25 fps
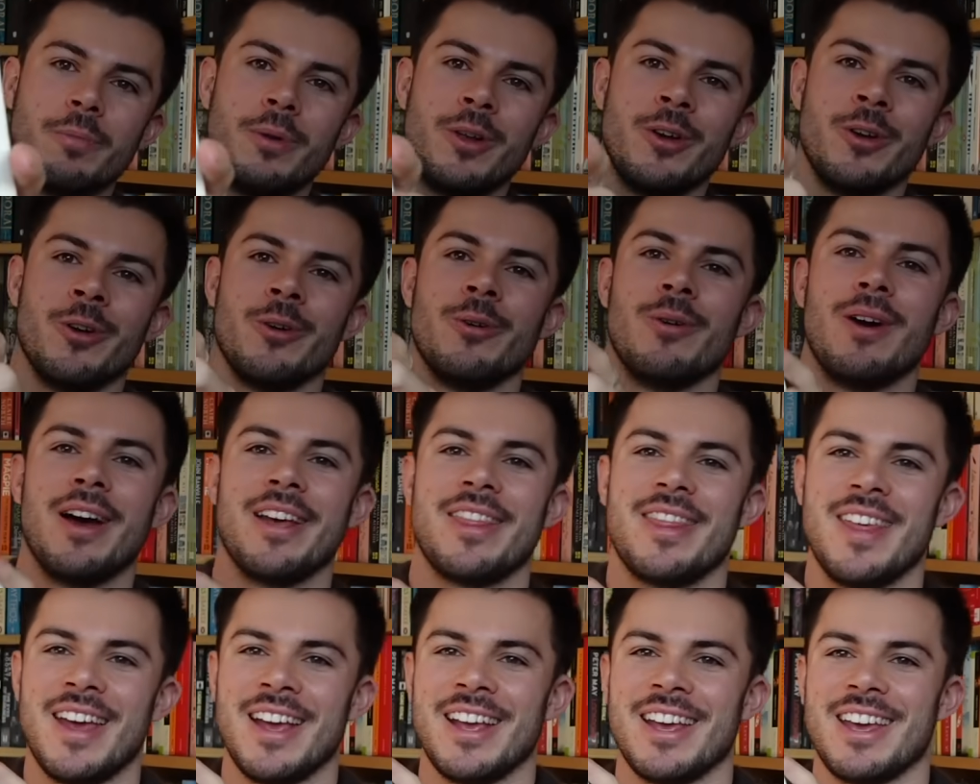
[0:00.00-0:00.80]
Blue, I
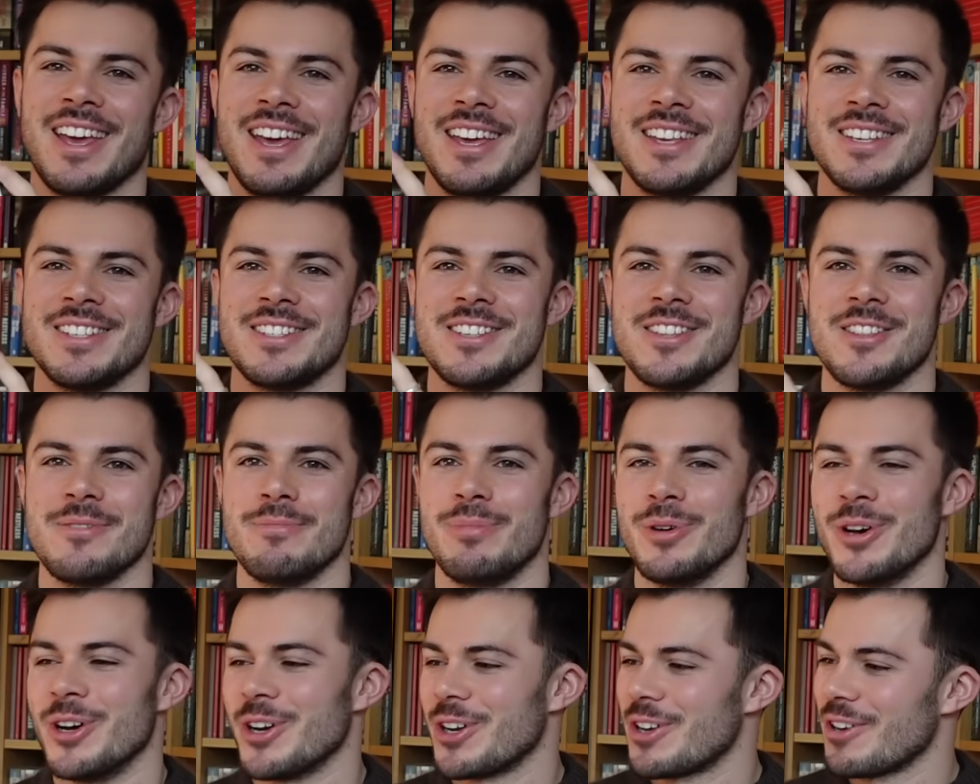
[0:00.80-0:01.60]
think, is the
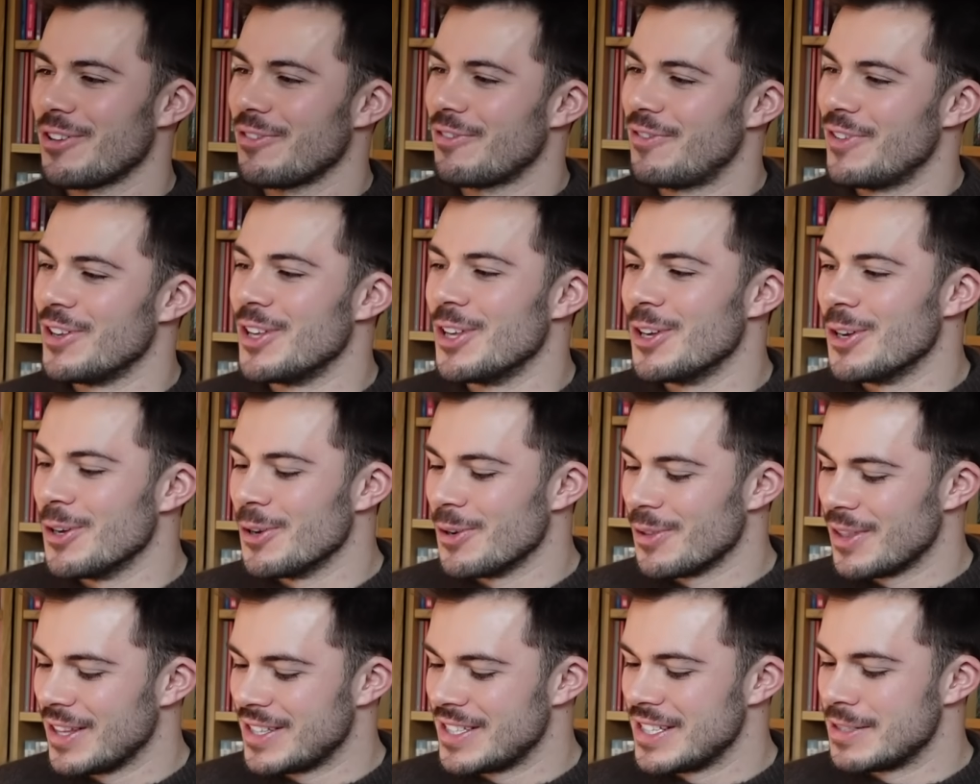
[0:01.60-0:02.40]
book for
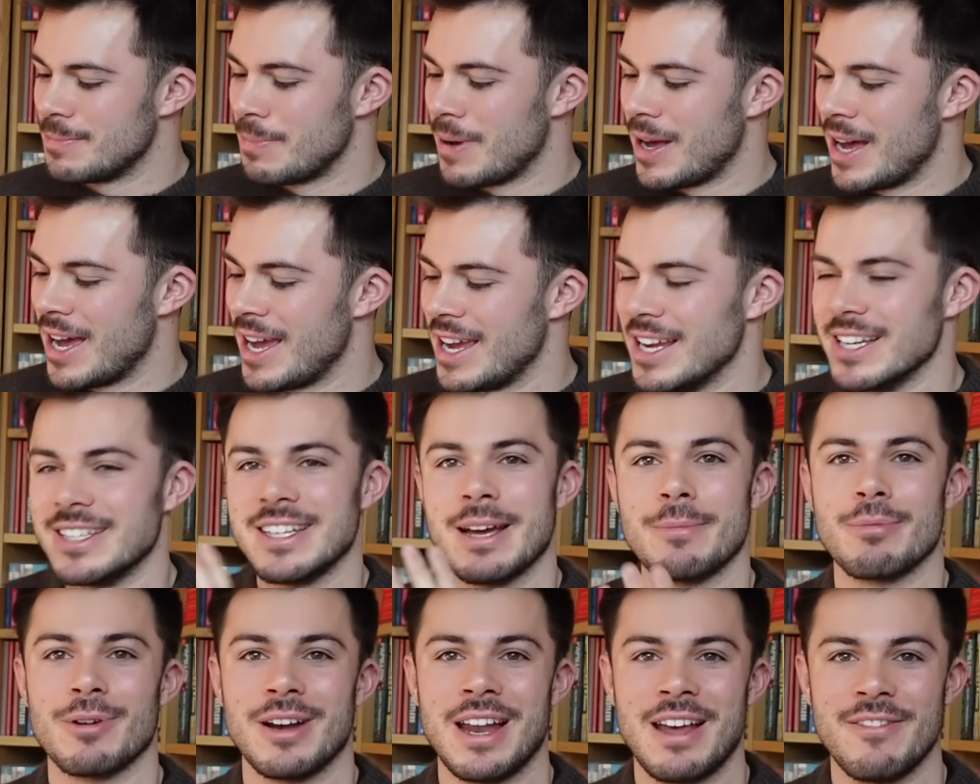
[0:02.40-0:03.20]
you. This is by
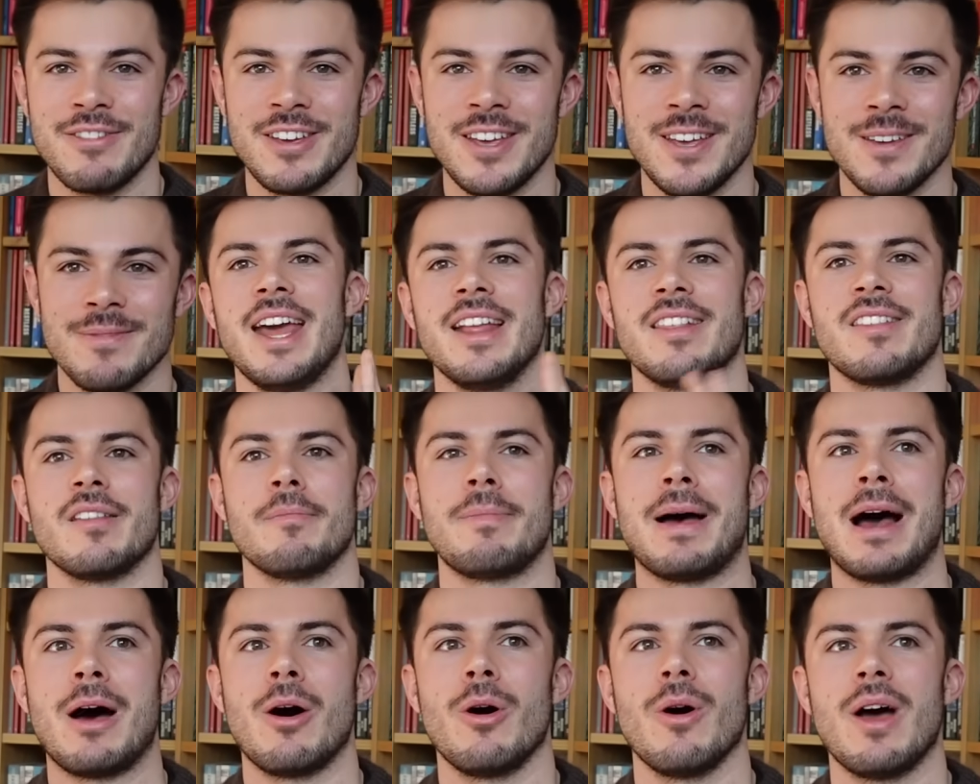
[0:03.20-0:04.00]
Deborah Levy. It's
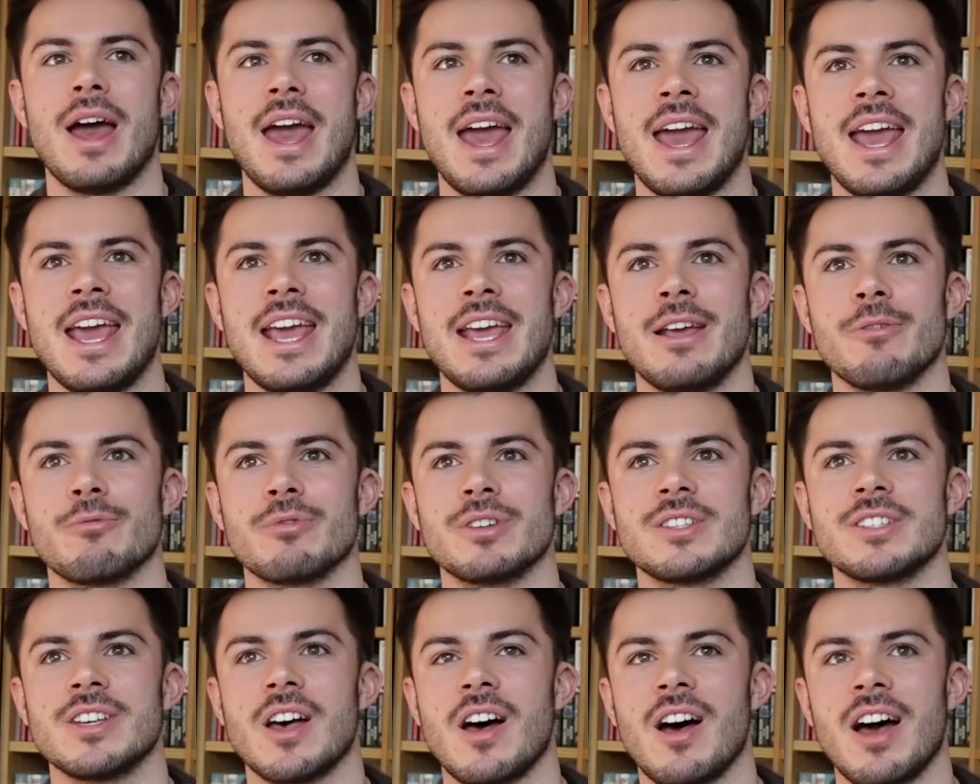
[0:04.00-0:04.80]
about a
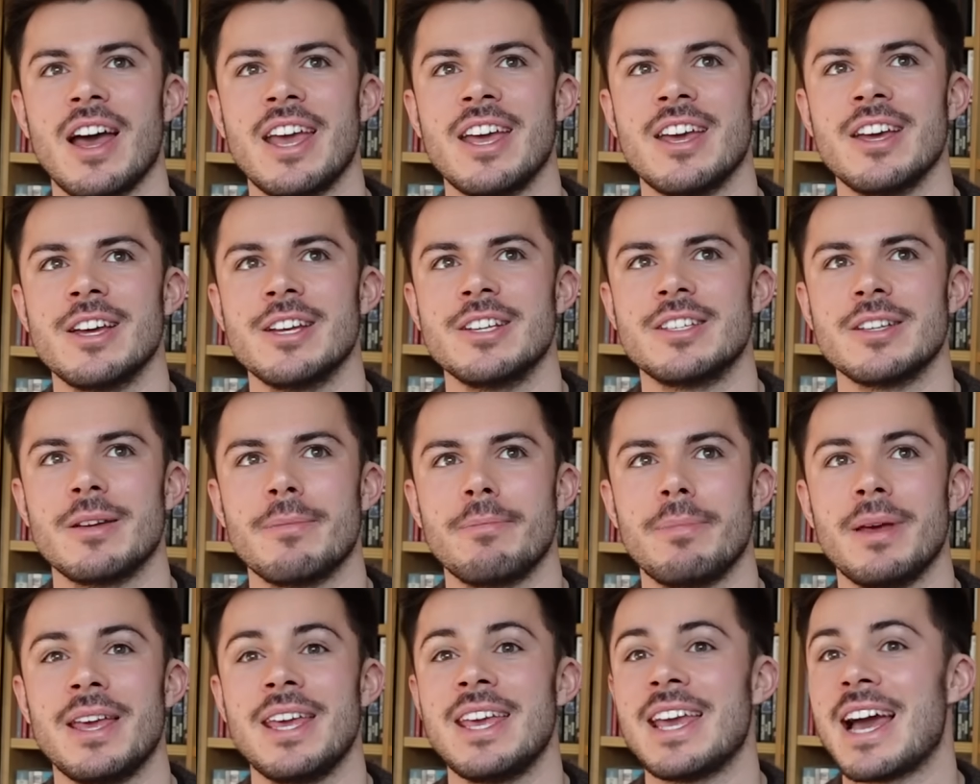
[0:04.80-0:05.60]
retired
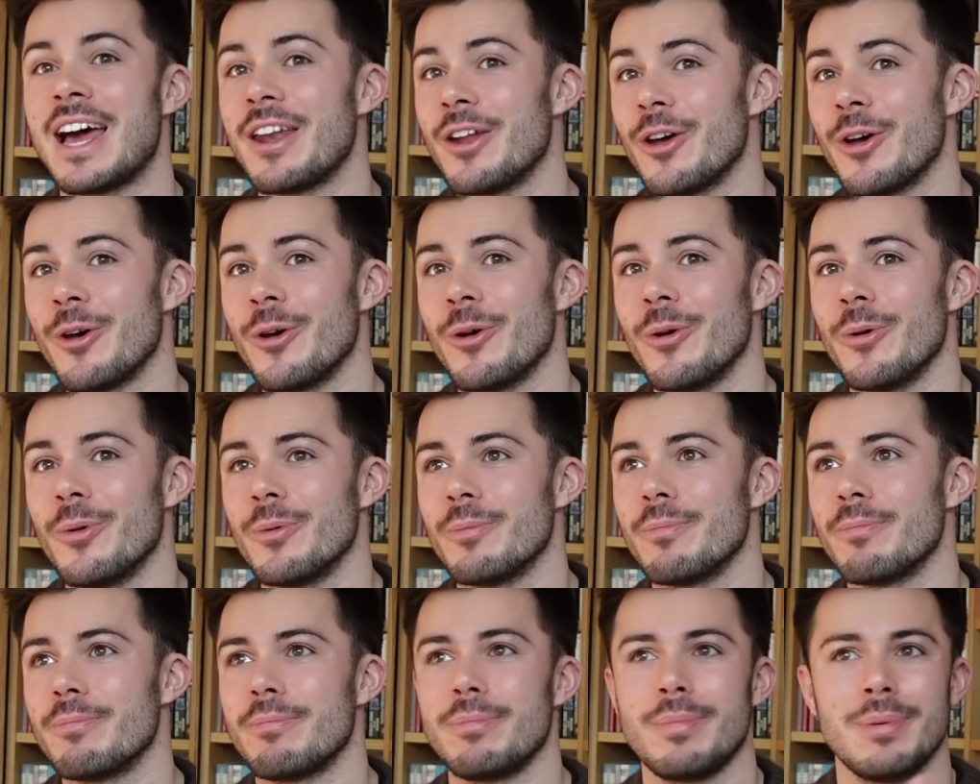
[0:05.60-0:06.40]

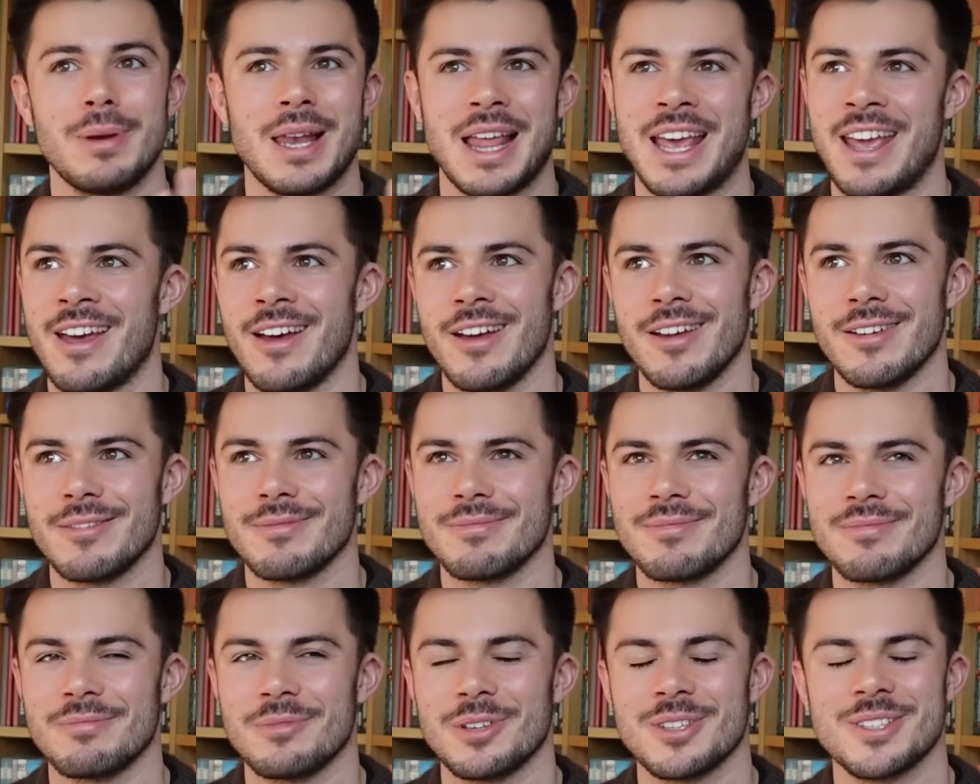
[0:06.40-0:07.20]
piano player.
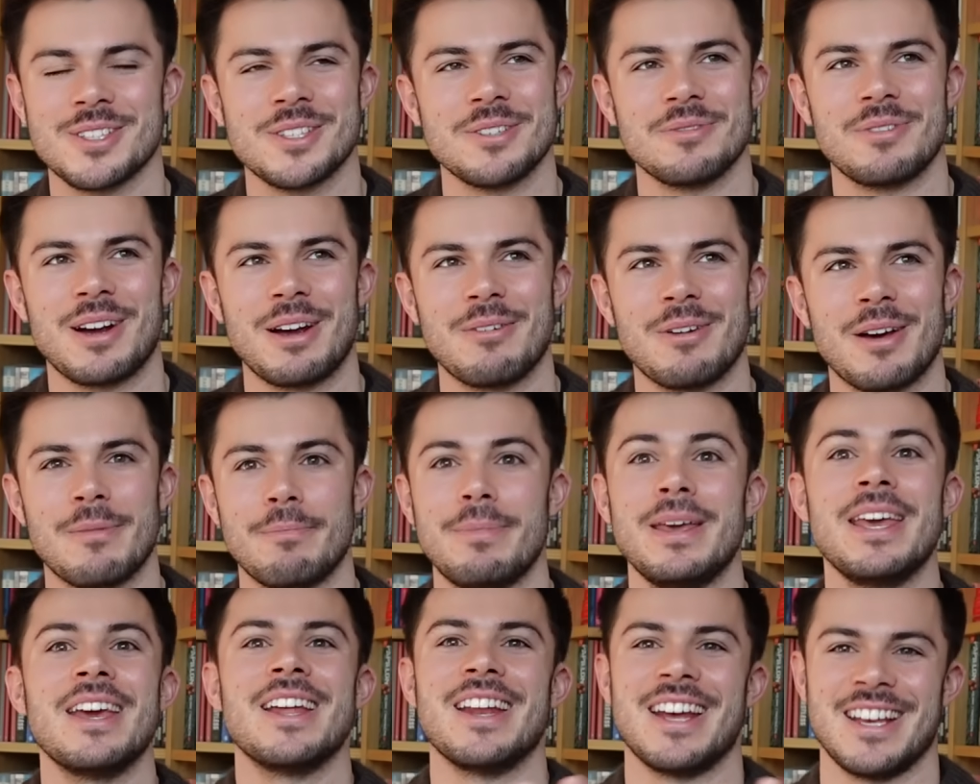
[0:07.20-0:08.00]
What's the right word?
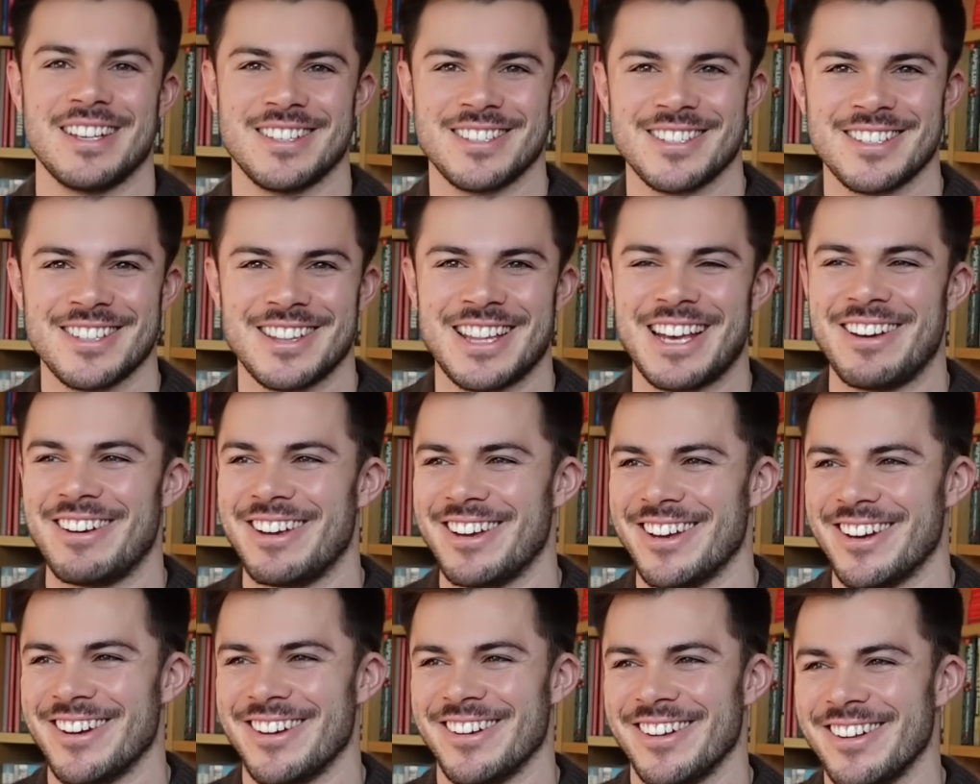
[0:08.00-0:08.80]
Pianist. There
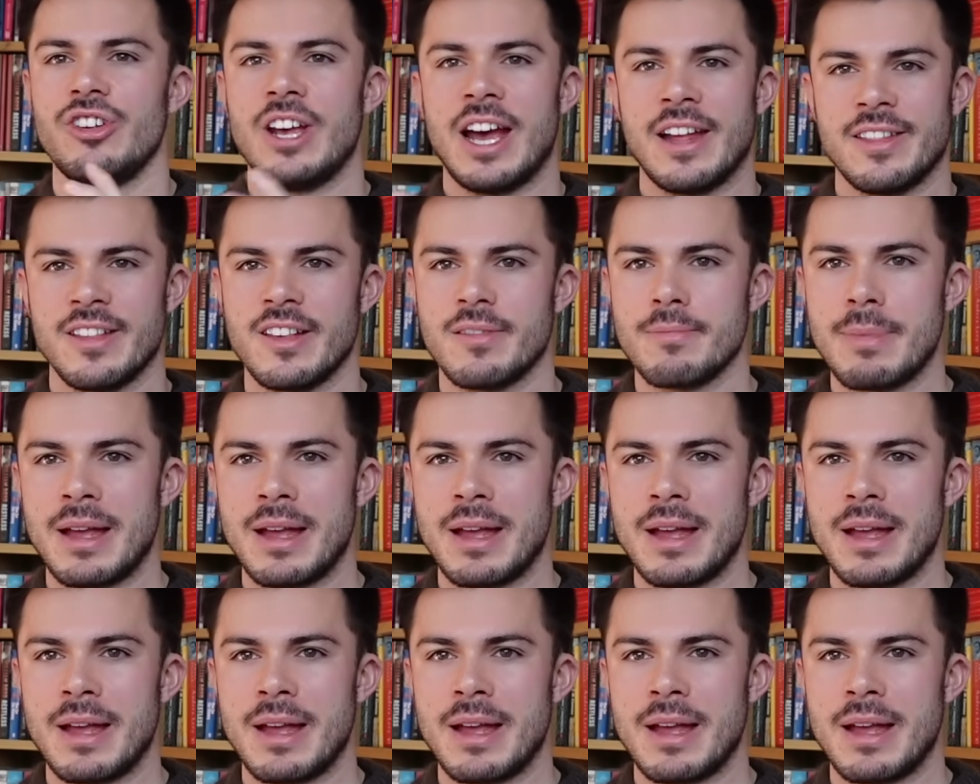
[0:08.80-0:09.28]
you go. She had this